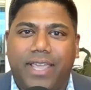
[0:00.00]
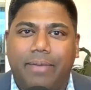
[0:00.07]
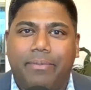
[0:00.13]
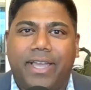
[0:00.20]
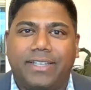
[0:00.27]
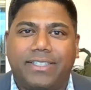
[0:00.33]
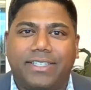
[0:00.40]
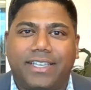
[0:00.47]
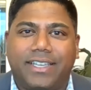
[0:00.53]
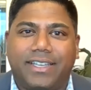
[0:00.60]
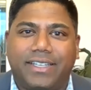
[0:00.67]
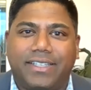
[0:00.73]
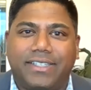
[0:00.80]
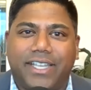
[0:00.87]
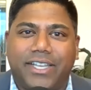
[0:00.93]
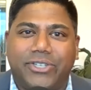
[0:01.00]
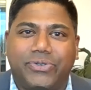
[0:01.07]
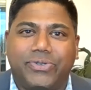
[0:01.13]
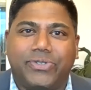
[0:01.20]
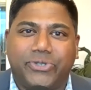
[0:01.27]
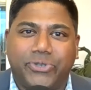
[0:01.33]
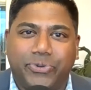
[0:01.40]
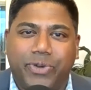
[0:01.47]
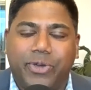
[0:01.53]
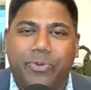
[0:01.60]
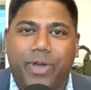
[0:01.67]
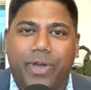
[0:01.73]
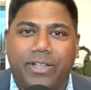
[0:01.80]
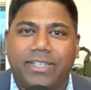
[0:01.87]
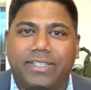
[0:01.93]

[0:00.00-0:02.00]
MIT and Accenture is doing well.